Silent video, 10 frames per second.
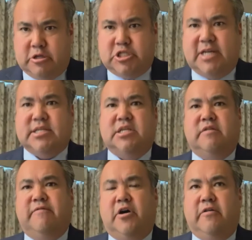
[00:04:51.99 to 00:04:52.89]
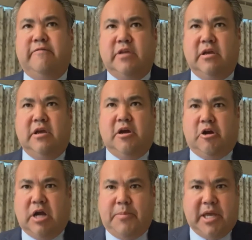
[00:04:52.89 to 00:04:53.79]
justice involved are
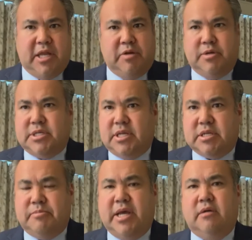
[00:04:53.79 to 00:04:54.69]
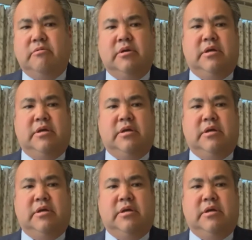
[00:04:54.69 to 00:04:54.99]
coming into a system now